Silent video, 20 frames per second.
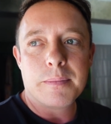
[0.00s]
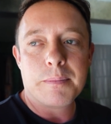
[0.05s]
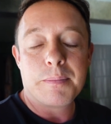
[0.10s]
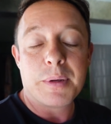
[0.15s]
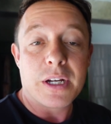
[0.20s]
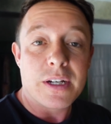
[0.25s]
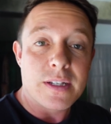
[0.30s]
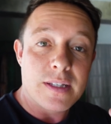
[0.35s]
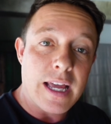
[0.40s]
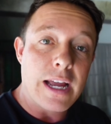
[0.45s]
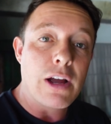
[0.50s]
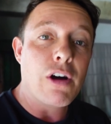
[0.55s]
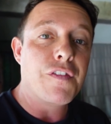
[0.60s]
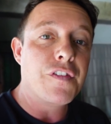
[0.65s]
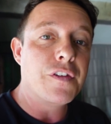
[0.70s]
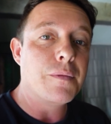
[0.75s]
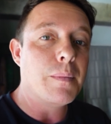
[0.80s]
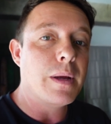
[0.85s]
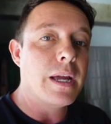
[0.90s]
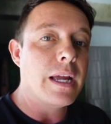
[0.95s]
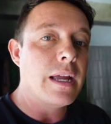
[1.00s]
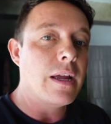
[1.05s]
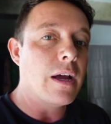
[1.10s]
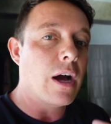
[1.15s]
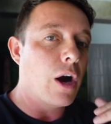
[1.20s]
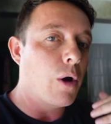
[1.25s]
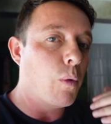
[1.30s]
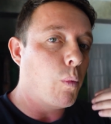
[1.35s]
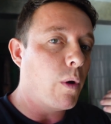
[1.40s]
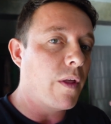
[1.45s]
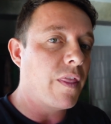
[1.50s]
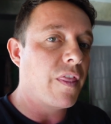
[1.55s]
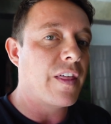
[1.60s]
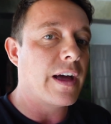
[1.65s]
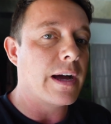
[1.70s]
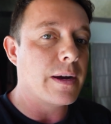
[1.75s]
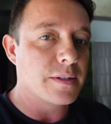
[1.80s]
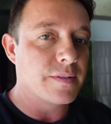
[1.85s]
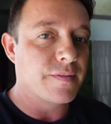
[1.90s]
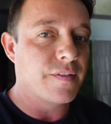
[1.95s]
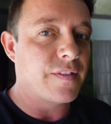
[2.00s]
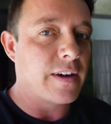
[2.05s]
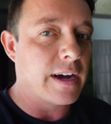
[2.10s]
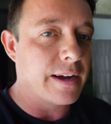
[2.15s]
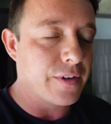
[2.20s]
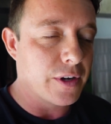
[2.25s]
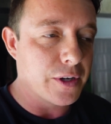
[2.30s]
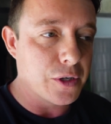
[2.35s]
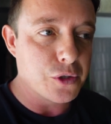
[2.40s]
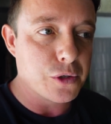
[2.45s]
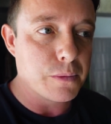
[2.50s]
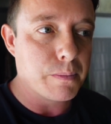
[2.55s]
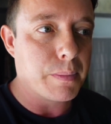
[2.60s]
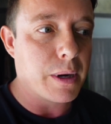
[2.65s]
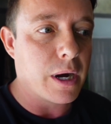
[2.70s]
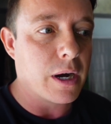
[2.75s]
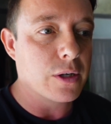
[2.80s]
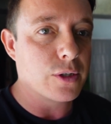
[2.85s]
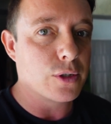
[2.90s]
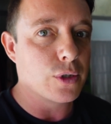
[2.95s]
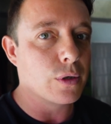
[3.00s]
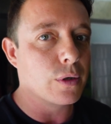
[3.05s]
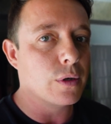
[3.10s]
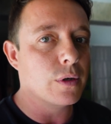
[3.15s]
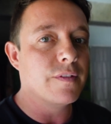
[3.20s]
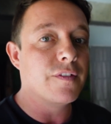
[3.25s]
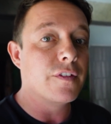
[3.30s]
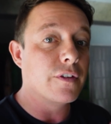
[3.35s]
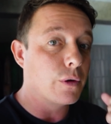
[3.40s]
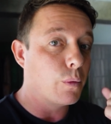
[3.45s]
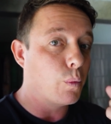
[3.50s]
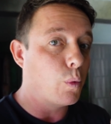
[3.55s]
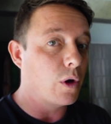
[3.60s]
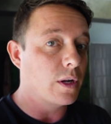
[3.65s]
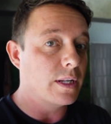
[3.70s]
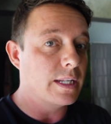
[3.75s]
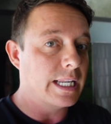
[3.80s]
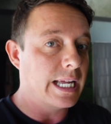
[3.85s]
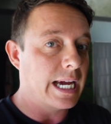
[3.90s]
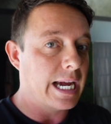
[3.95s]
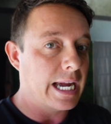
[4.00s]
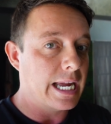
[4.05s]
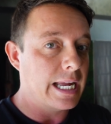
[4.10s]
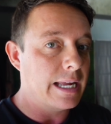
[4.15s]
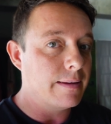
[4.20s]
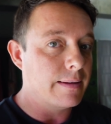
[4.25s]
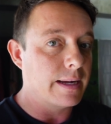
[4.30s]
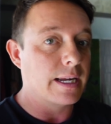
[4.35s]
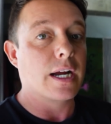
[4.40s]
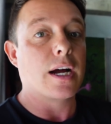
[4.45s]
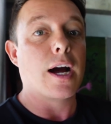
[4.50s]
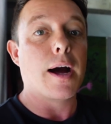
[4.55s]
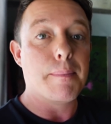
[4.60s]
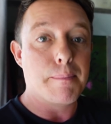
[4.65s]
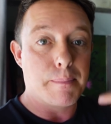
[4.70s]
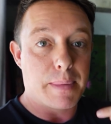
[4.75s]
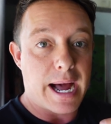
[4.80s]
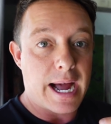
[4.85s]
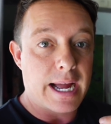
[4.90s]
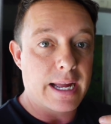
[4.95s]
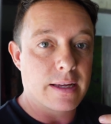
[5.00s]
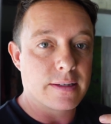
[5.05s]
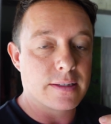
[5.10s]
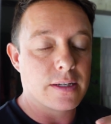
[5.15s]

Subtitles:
because they offered me a 1,500 baht tour for a 1 day and come back.